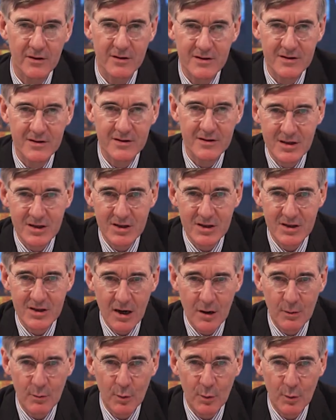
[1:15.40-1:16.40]
This is a
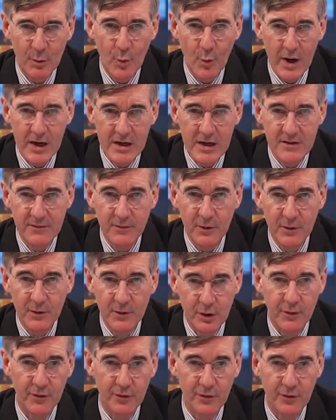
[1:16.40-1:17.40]
terrible, wasteful
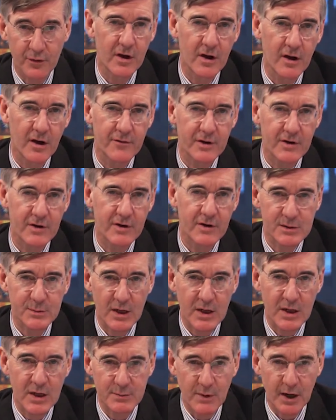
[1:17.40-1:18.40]
use of
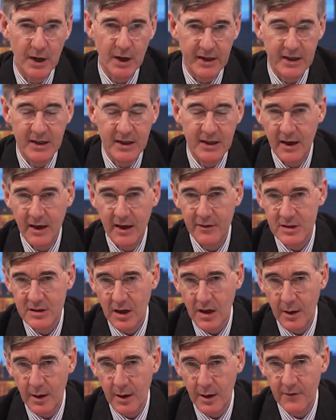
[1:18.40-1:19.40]
taxpayers' money, and this
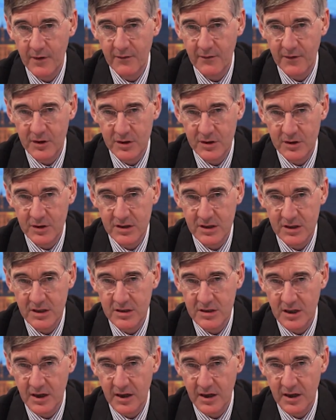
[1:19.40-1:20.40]
type of inefficiency
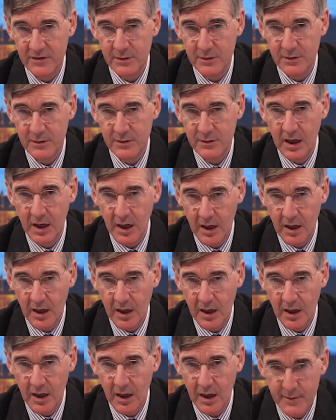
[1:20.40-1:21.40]
deserves to be
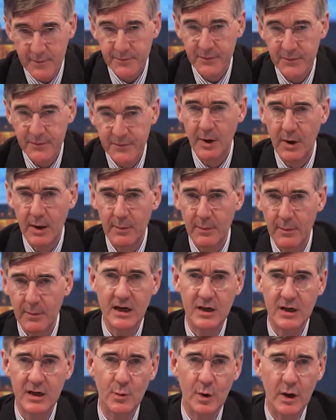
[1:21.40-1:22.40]
curbed. Public
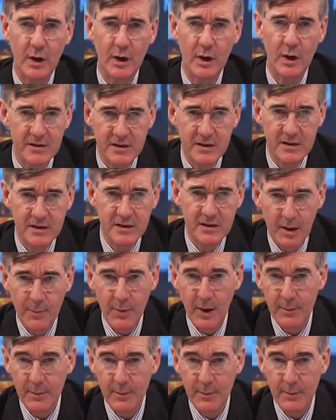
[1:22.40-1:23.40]
sector workers are
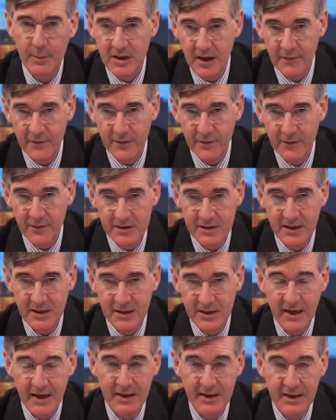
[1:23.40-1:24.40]
public servants,
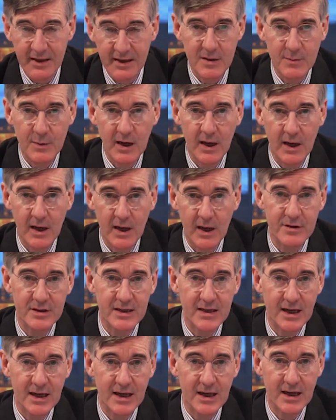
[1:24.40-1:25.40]
and they need to be allowed
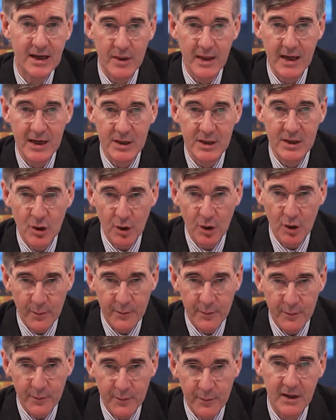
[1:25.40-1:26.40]
to get on with their
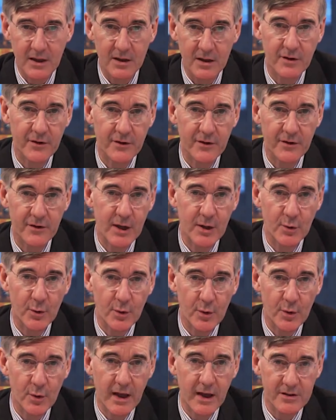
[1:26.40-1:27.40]
jobs, not spend
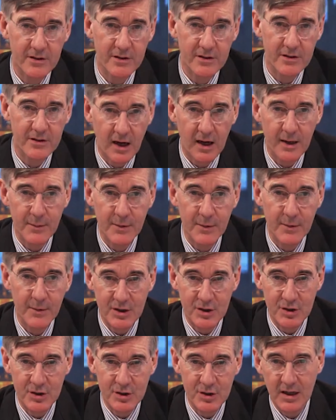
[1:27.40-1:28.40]
all their time and
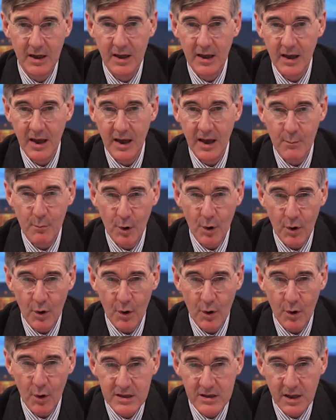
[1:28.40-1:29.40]
energy in
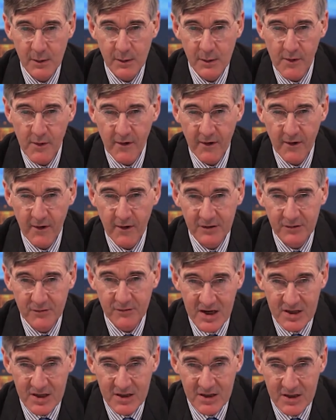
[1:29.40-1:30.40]
moralistic
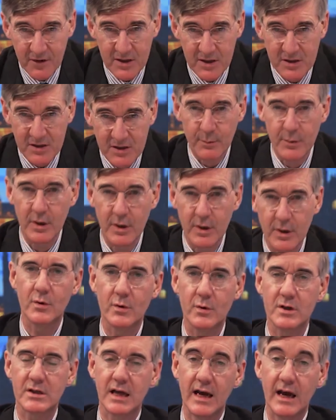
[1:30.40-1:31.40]
progressivism,
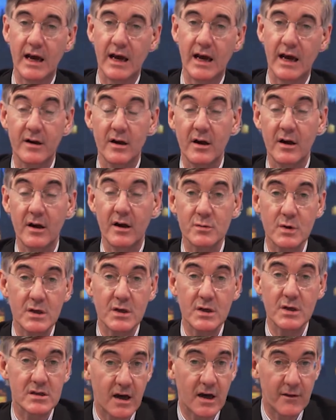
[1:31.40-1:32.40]
which can, as we
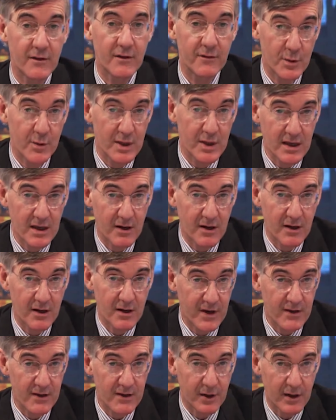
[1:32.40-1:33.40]
discovered with
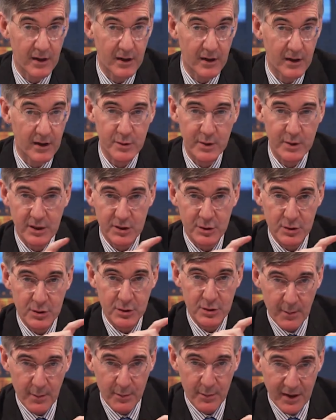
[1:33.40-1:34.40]
Aviva last week, do you
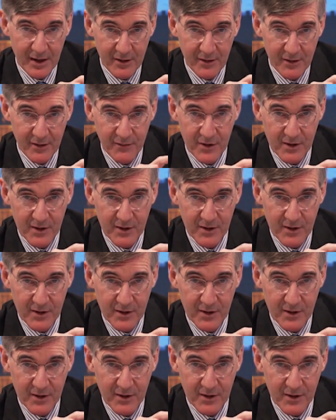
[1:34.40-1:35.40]
remember that? Aviva
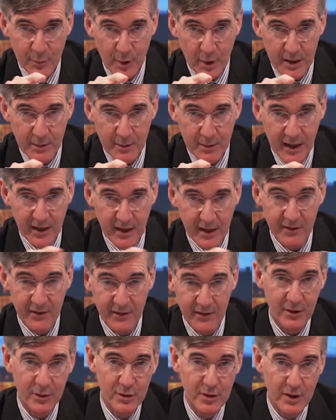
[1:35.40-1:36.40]
don't like white men,
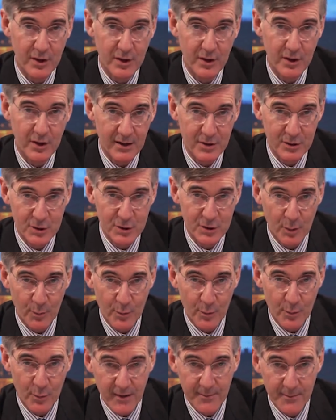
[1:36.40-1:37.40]
so you can only get a job
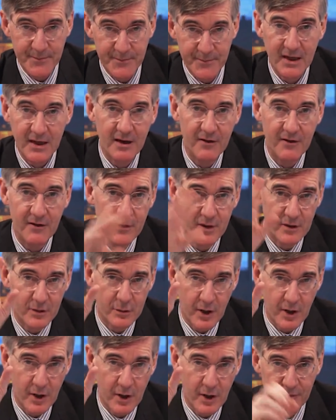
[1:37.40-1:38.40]
with them if the
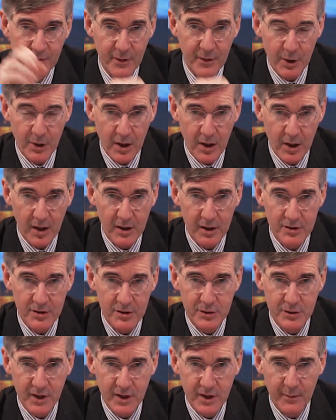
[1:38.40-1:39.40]
Grand Fromage,
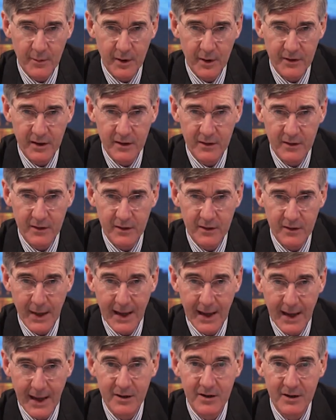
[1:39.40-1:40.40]
whose name I think is
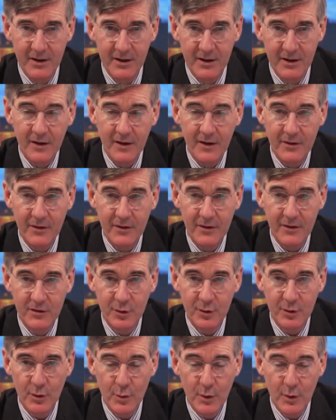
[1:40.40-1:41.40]
blank, thinks
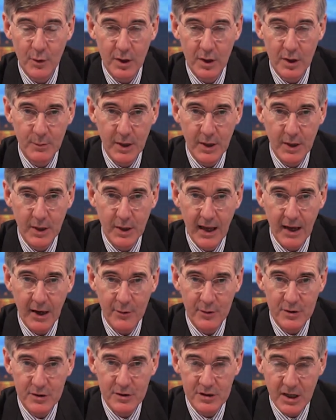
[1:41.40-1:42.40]
you should be
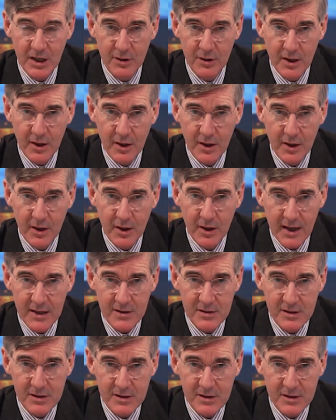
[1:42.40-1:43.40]
allowed. So it
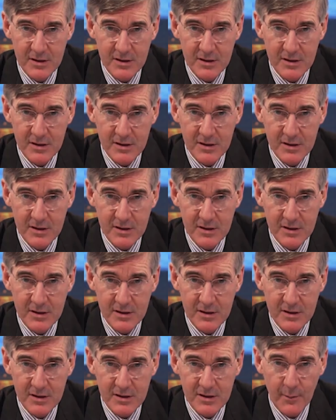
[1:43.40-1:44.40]
ends up that
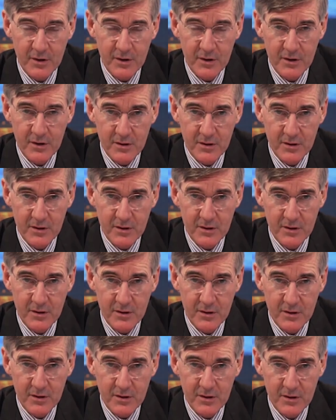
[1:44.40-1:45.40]

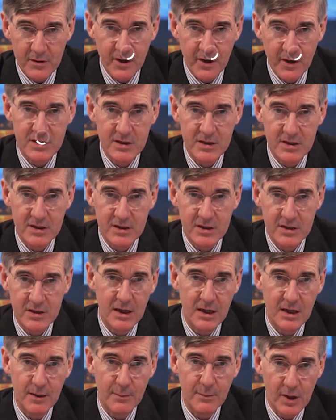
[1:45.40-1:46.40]
diversity becomes
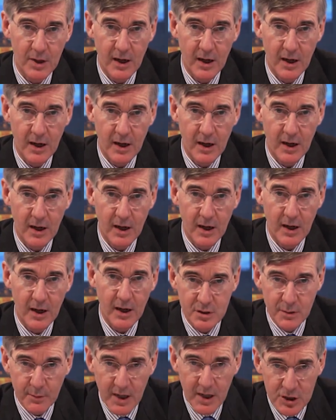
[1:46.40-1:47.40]
discrimination
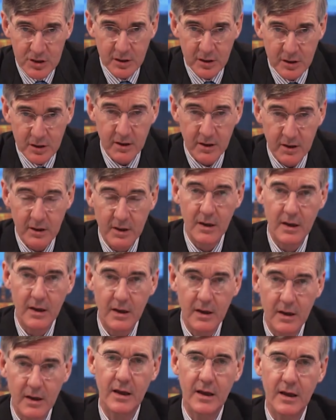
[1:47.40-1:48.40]
in not just the
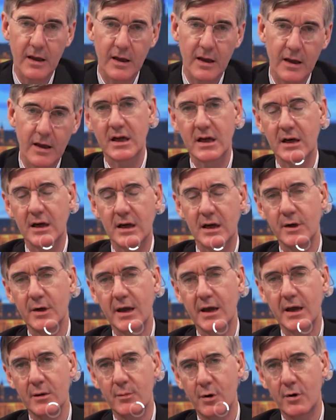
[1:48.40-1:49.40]
public sector, but
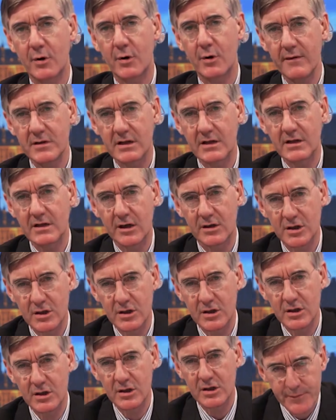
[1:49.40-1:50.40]
can in the private sector
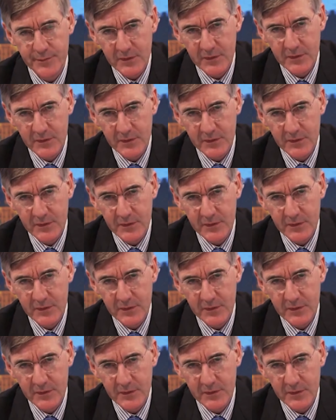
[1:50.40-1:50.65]
too.